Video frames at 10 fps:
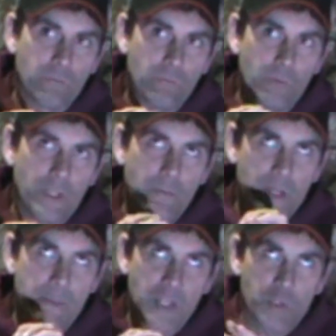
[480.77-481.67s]
really
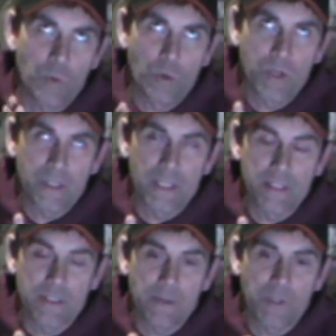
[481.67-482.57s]
want to make sure
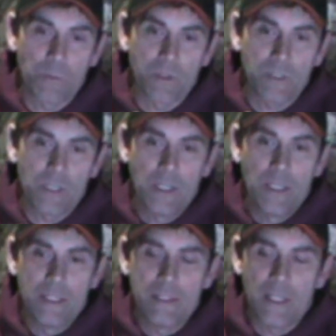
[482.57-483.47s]
that's something worth
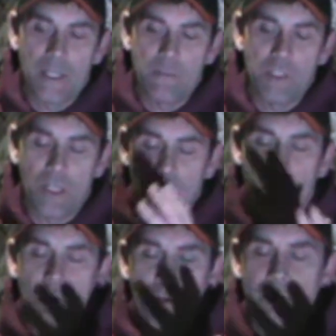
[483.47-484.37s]
digging. I mean, I know you
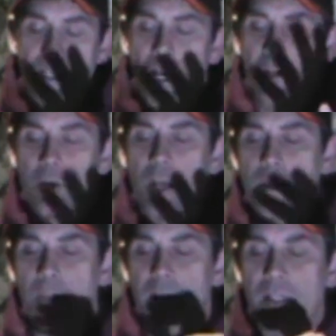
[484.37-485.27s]
don't know if it's iron or
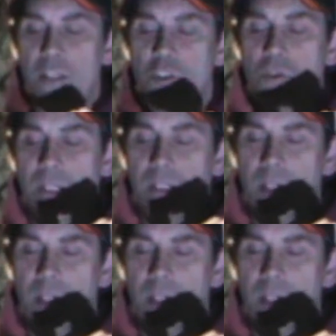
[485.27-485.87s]
not, but at least you can